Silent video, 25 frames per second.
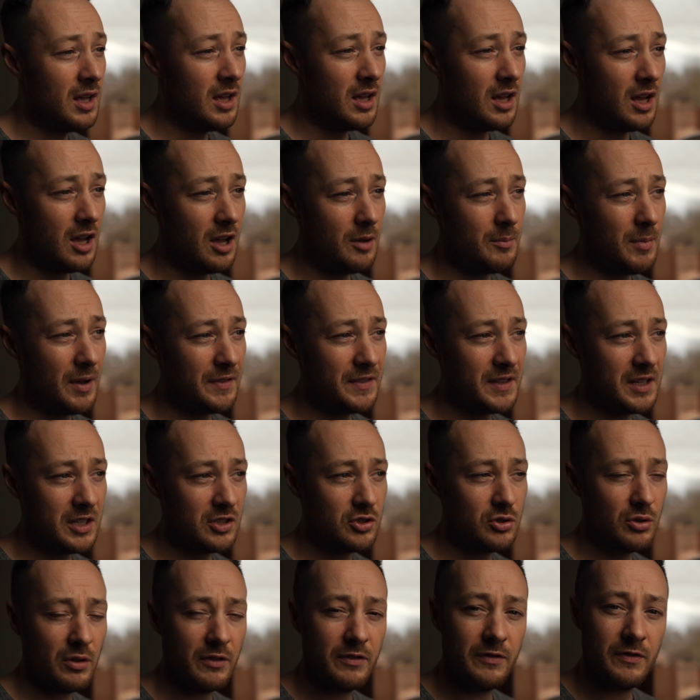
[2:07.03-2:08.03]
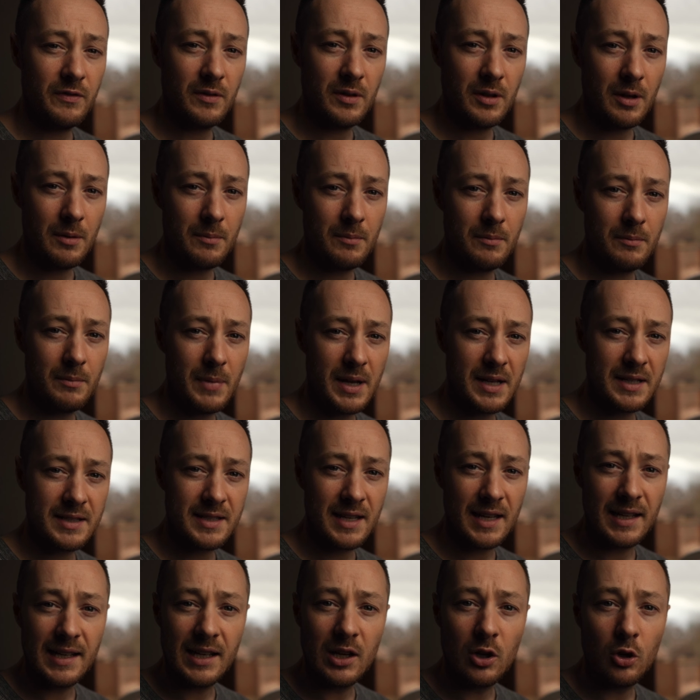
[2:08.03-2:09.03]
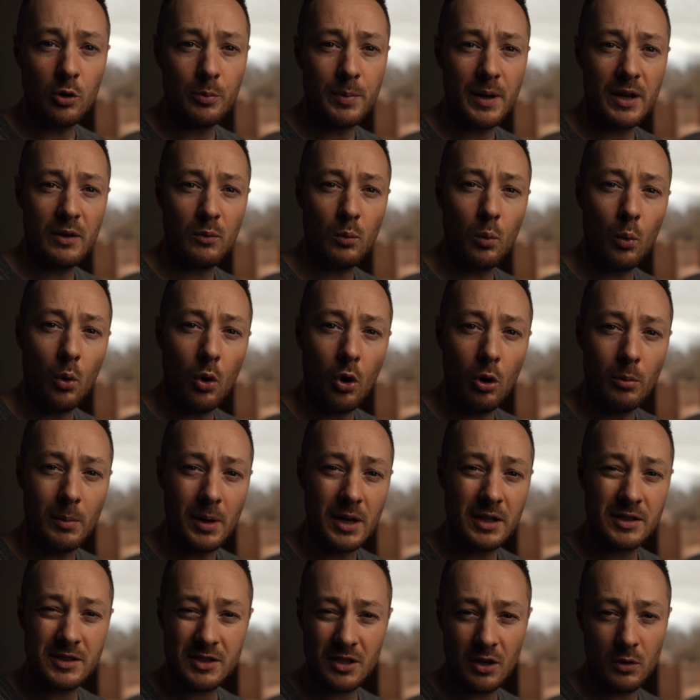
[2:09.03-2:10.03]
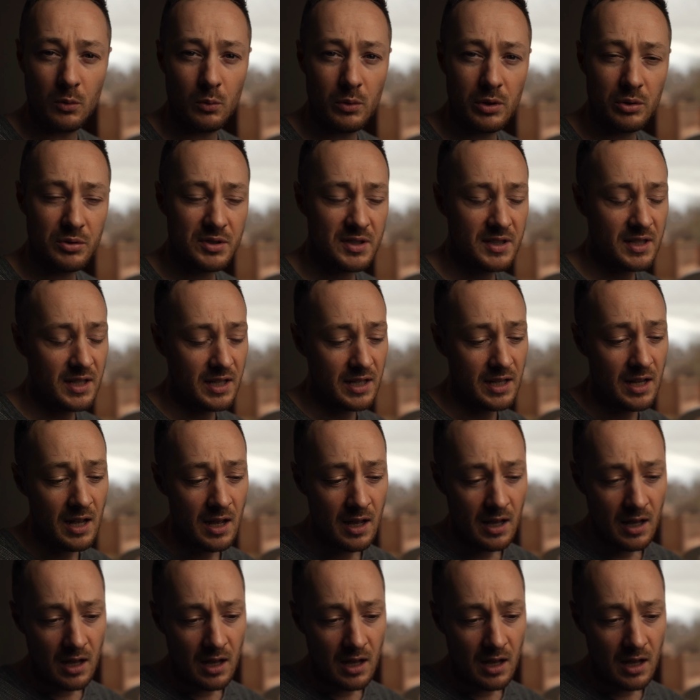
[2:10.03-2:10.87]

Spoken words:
I think it sort of makes it a little bit warmer, so we'll see.